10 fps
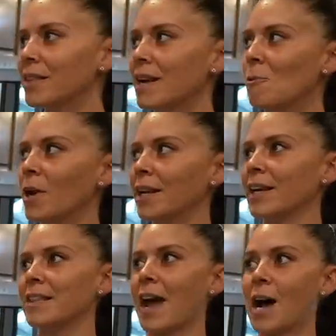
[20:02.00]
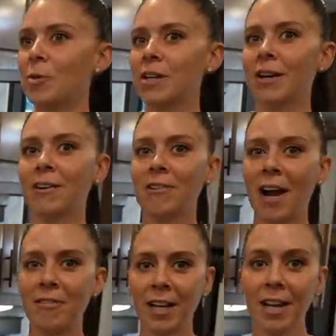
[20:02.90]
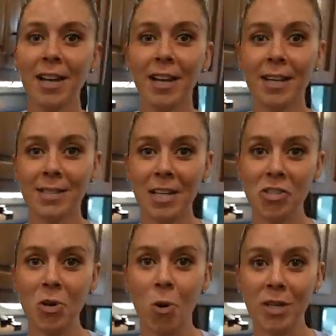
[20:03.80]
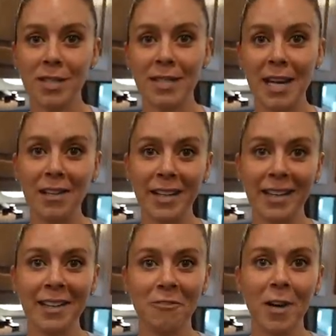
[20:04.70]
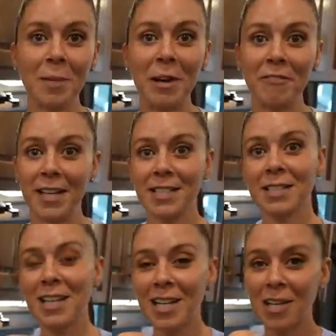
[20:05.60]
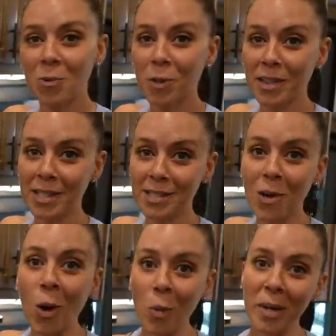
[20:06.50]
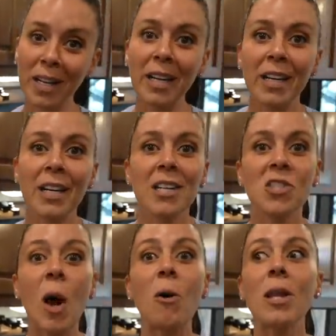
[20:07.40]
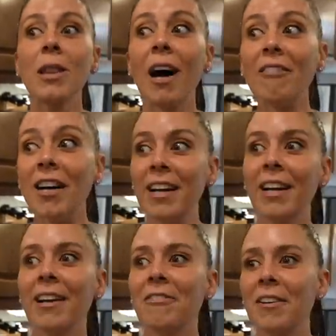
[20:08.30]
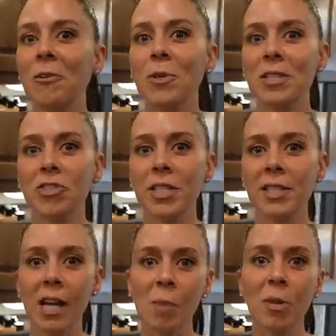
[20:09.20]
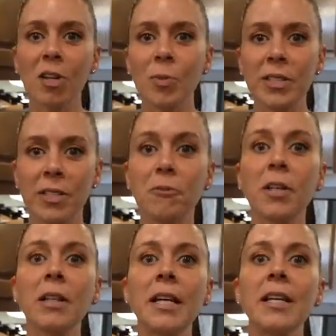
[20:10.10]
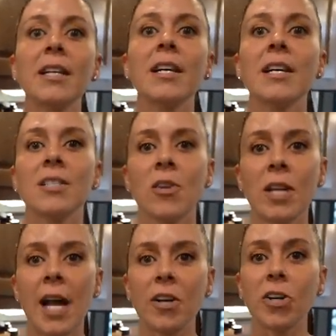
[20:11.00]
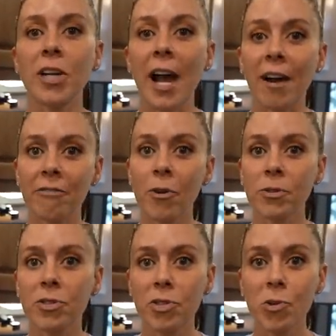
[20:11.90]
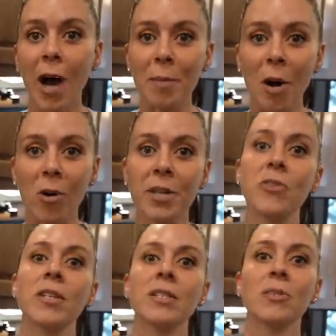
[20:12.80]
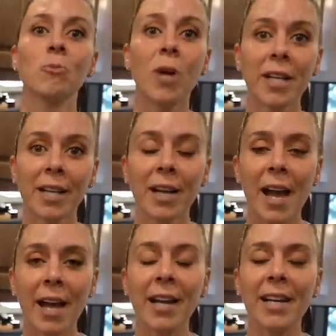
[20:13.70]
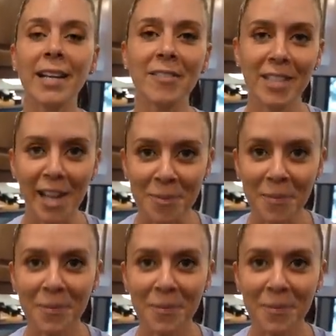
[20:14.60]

that I wanna get in the habit of having extension cords dangling in front of my face with this open. So I would love it if it was just set up a little bit differently so that I could have those two high powered units running at any given time.